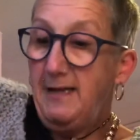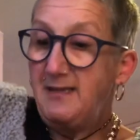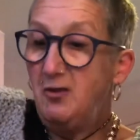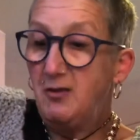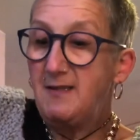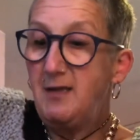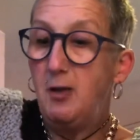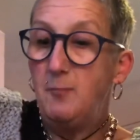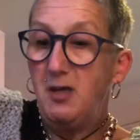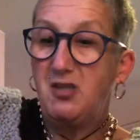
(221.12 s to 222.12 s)
It's not
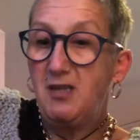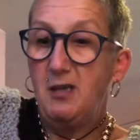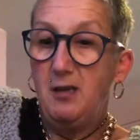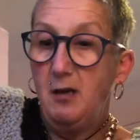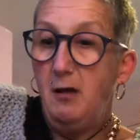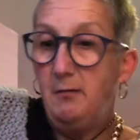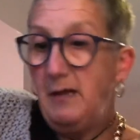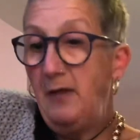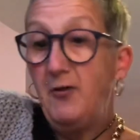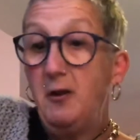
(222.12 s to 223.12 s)
so much that
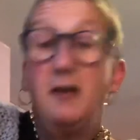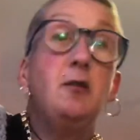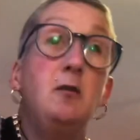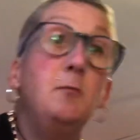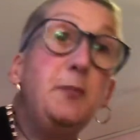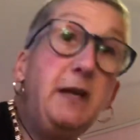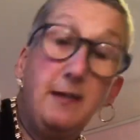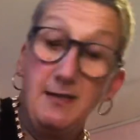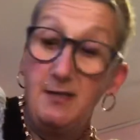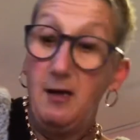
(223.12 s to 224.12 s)
even I can't
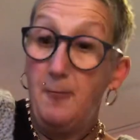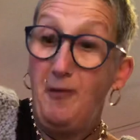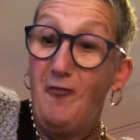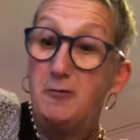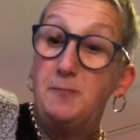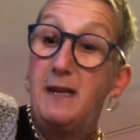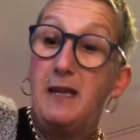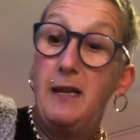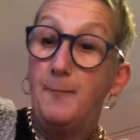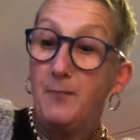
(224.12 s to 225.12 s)
beat this up. If I was
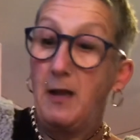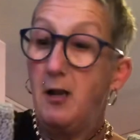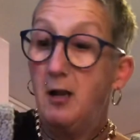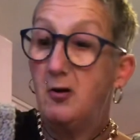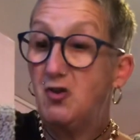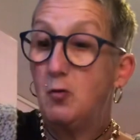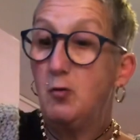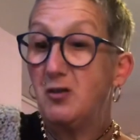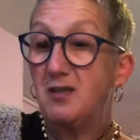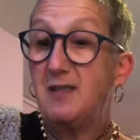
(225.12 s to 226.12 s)
making large
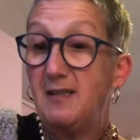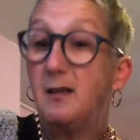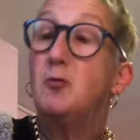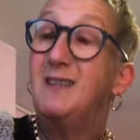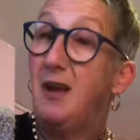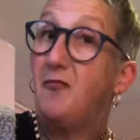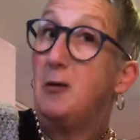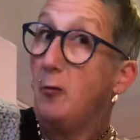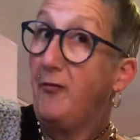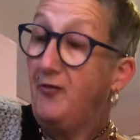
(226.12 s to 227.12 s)
quantities, I would
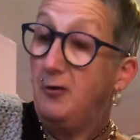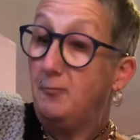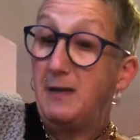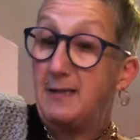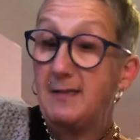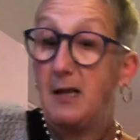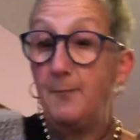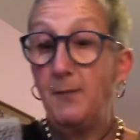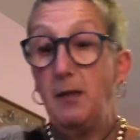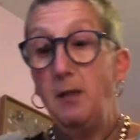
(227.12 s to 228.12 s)
definitely want a food mixer.